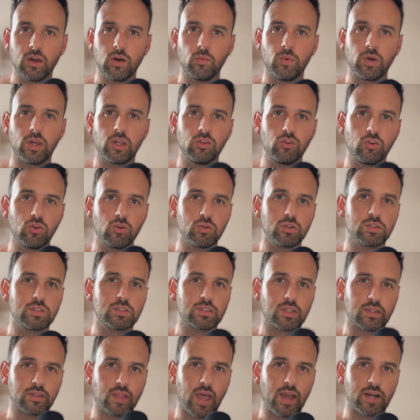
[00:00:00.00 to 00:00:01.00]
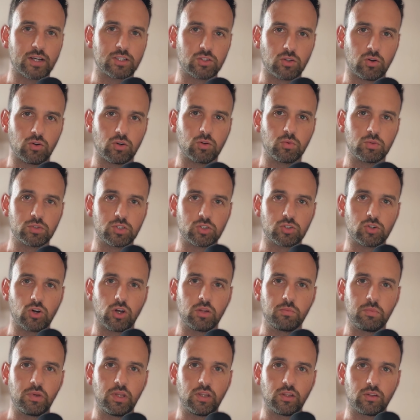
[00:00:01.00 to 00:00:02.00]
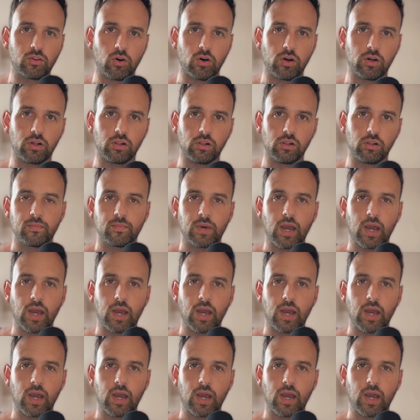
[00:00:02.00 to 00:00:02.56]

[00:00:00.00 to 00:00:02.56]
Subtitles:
we can use the text hook, which is going to be the title.